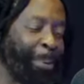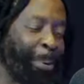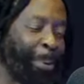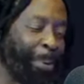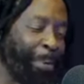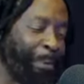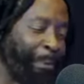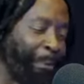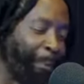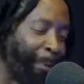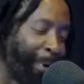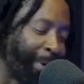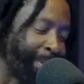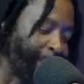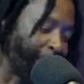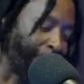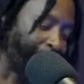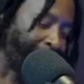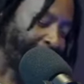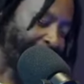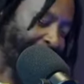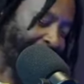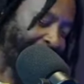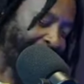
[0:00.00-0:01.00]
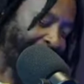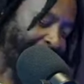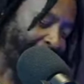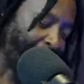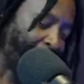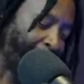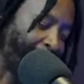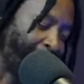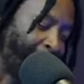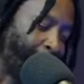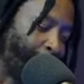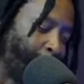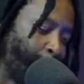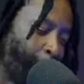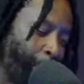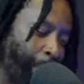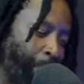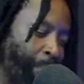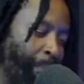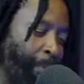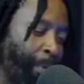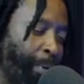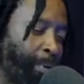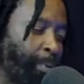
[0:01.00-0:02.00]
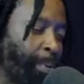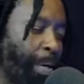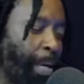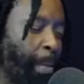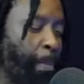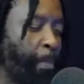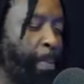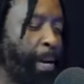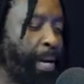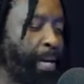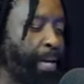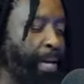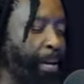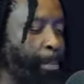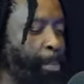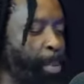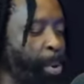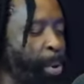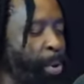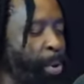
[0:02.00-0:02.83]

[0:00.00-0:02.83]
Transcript: I'm looking forward to the second one. I'm looking forward to unpacking